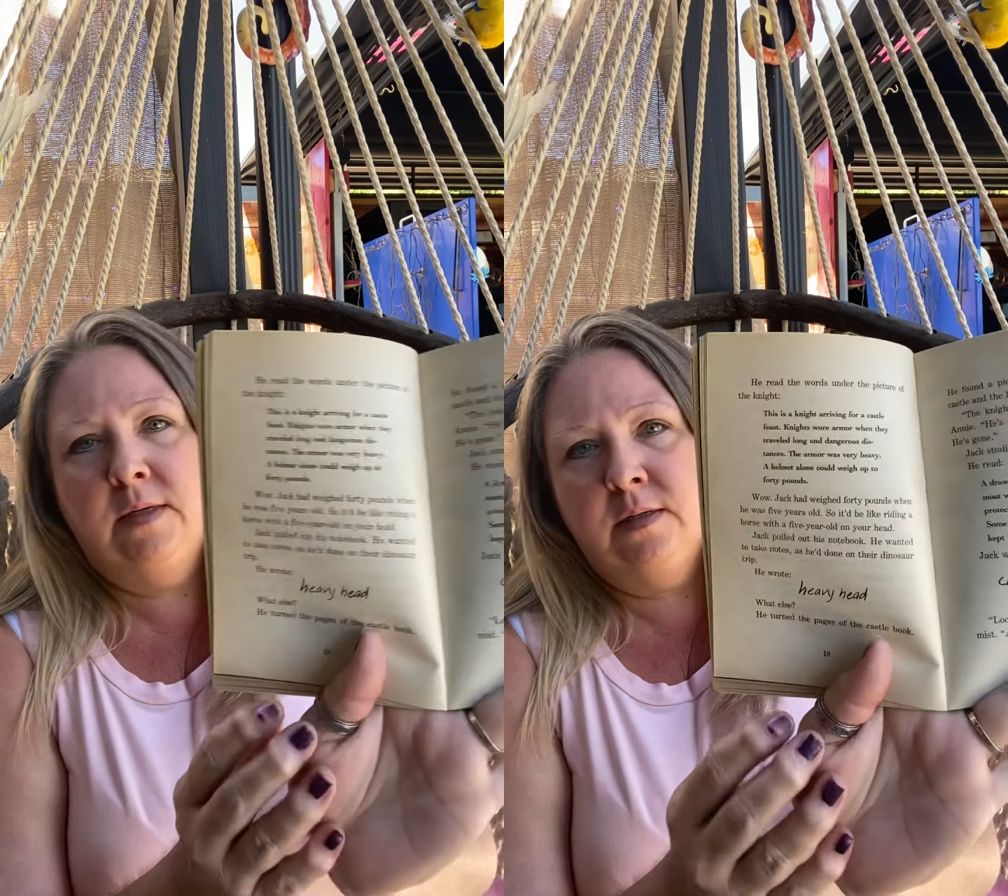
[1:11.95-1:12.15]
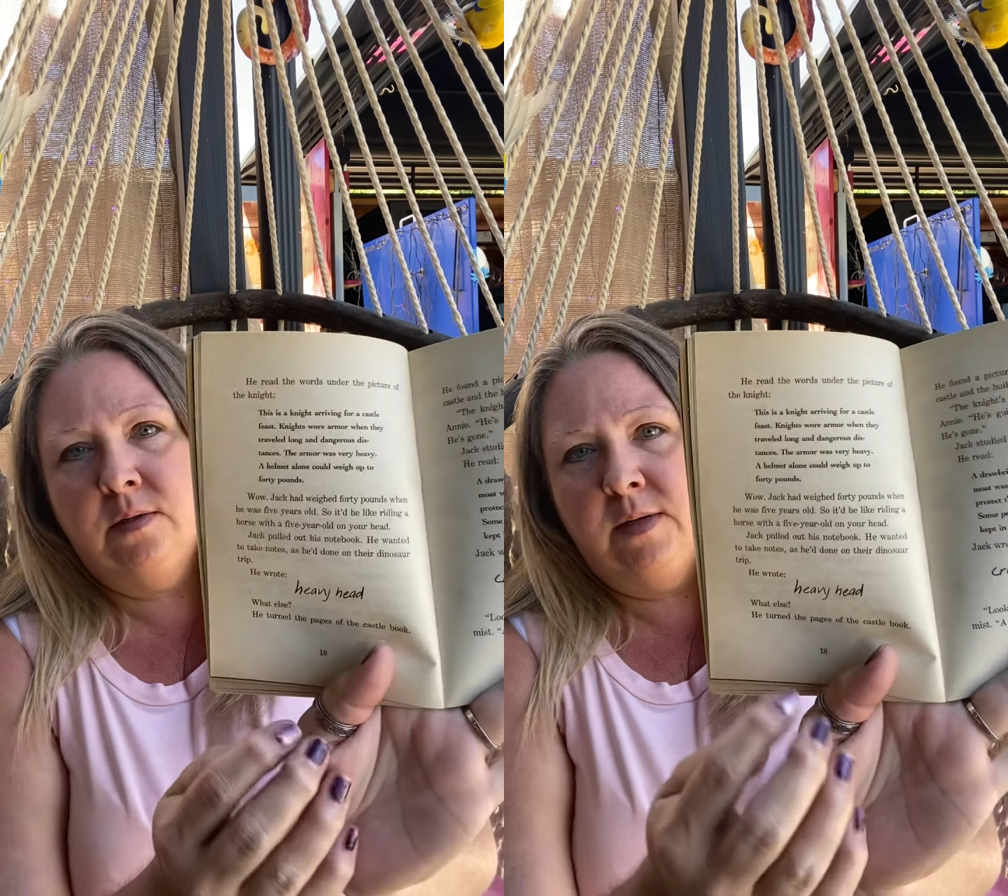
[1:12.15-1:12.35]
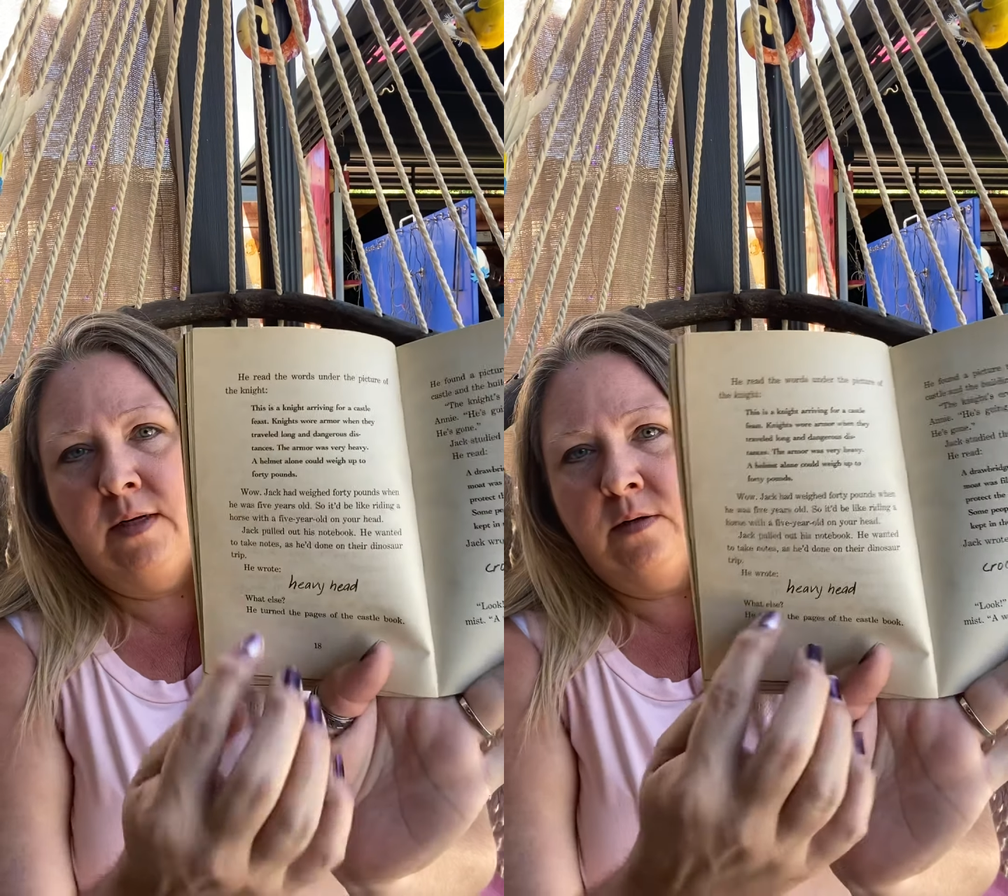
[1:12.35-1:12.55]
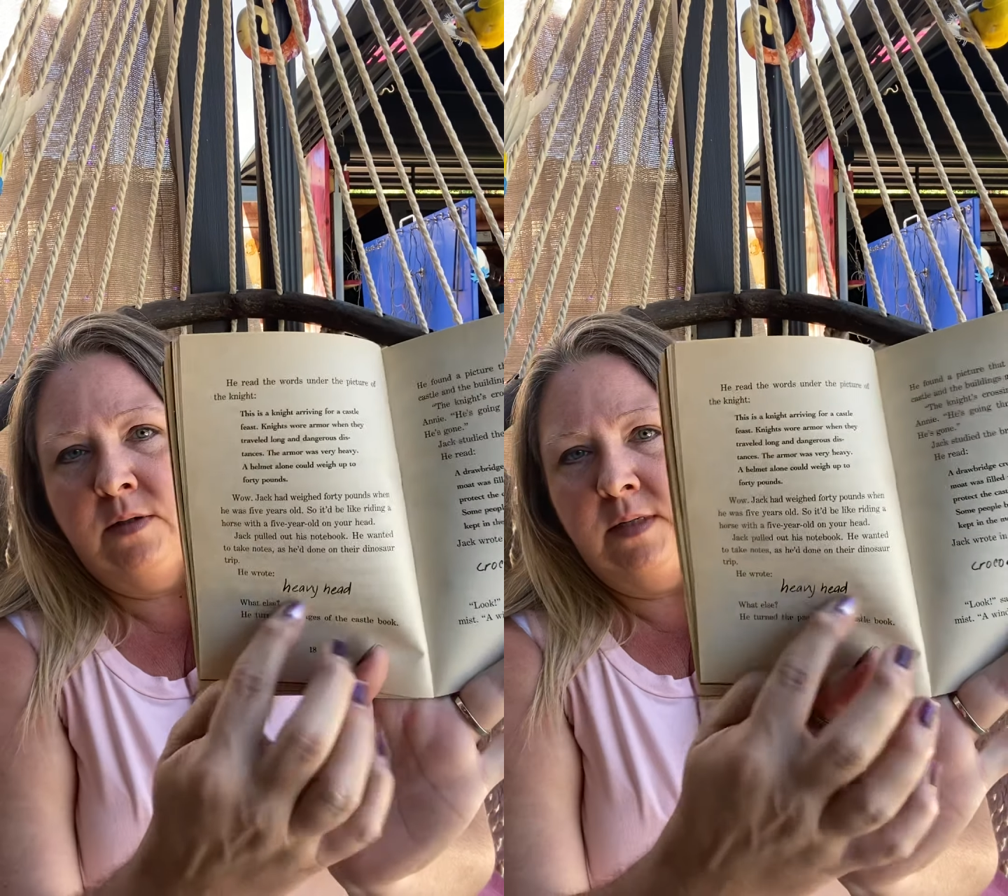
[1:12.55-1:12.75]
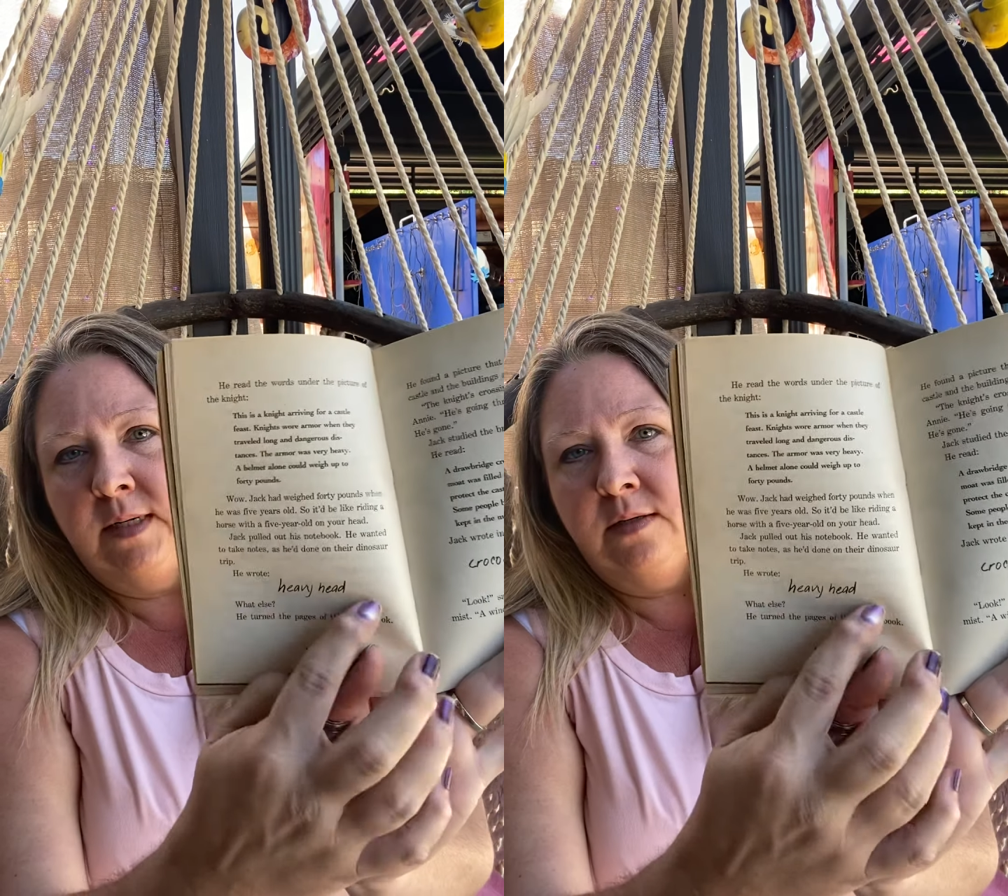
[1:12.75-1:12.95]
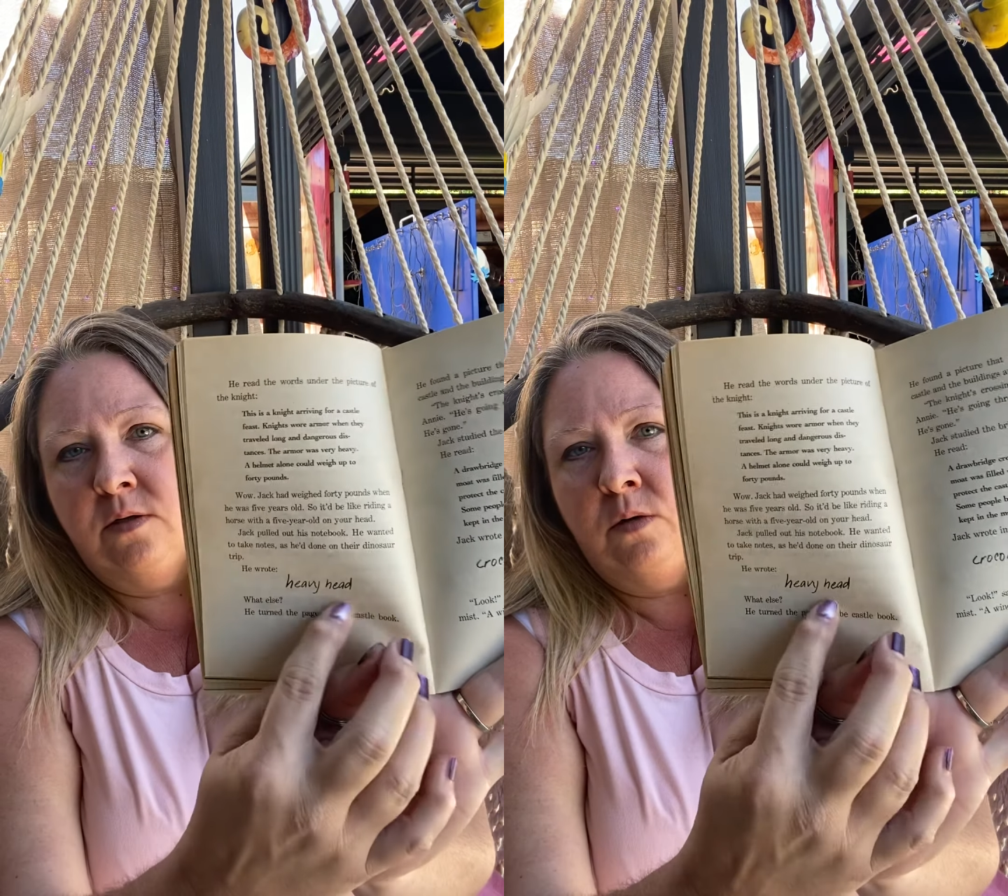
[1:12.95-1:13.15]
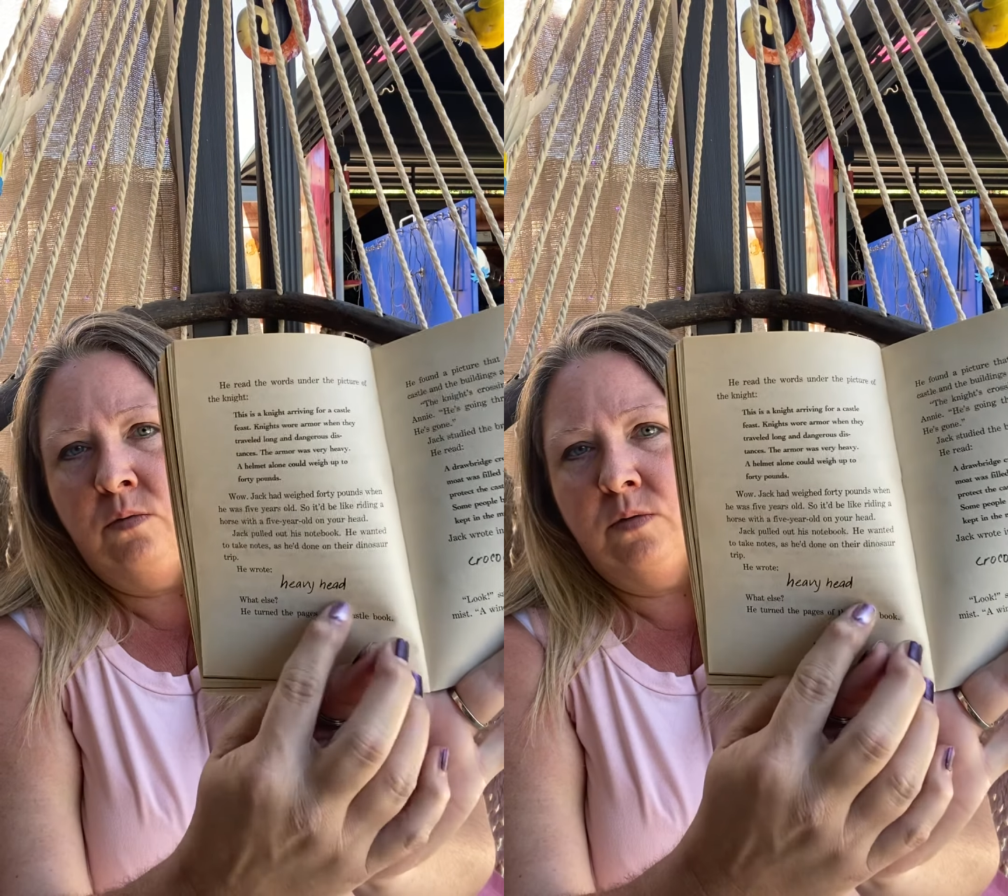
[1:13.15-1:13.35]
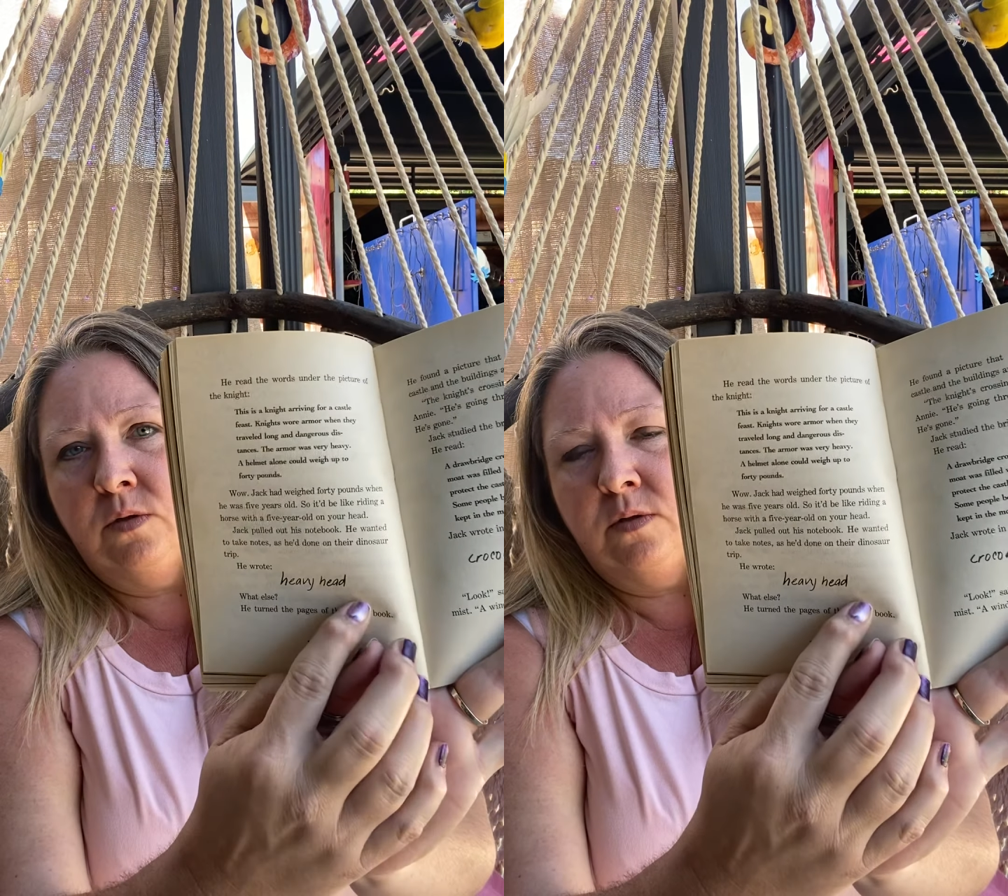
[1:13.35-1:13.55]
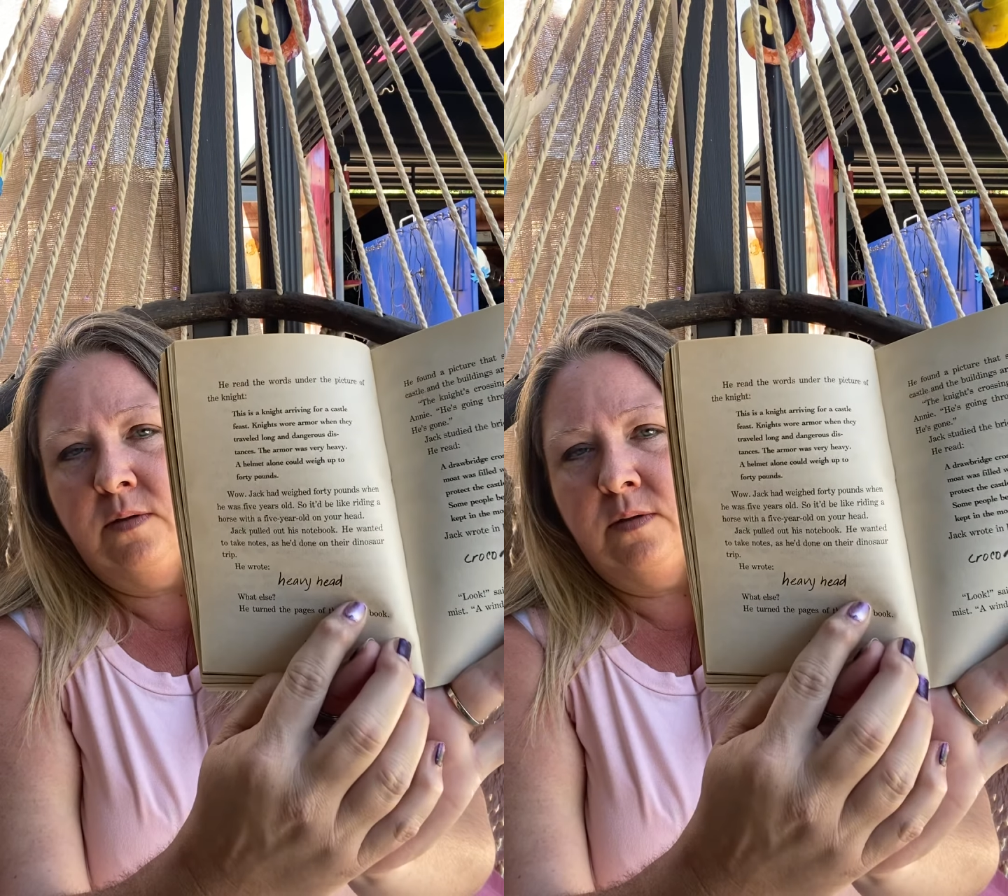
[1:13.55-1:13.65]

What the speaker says: So here's his notes.